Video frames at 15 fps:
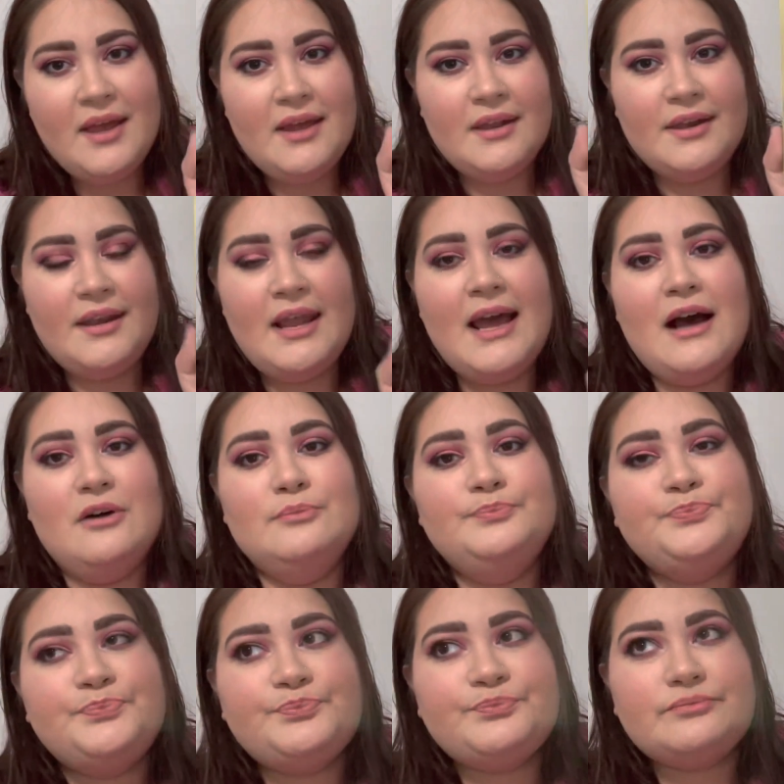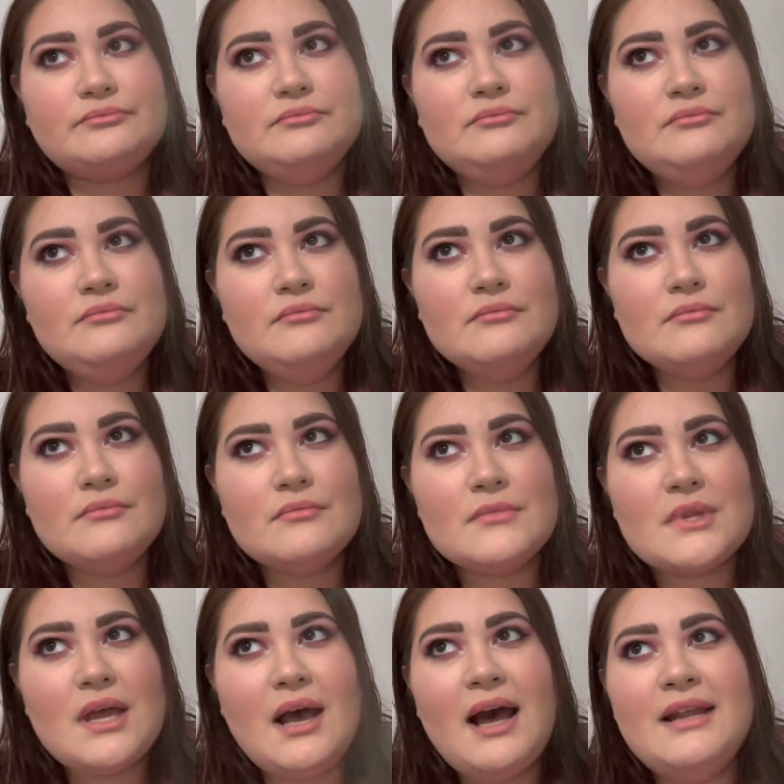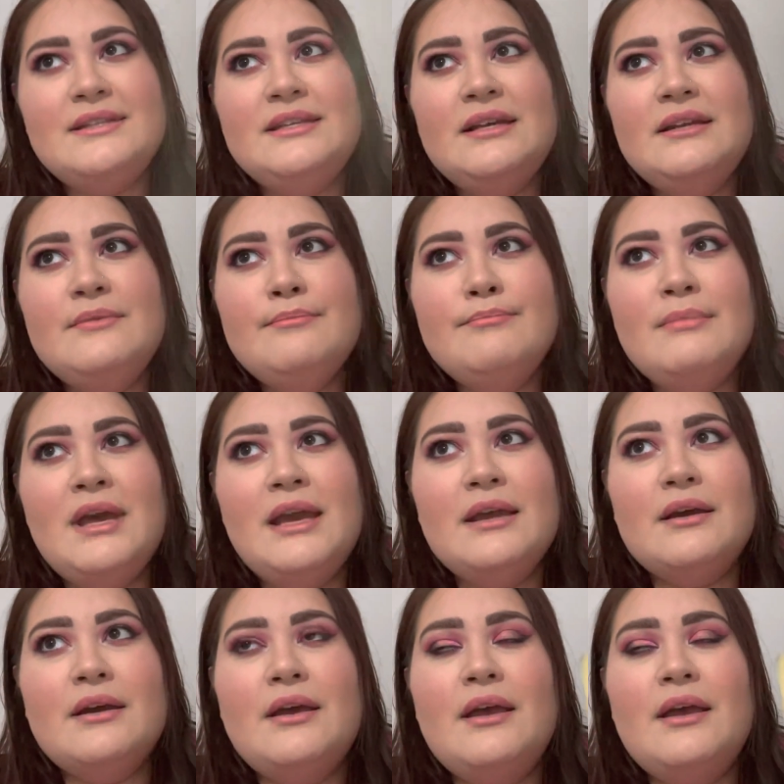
Now, I did make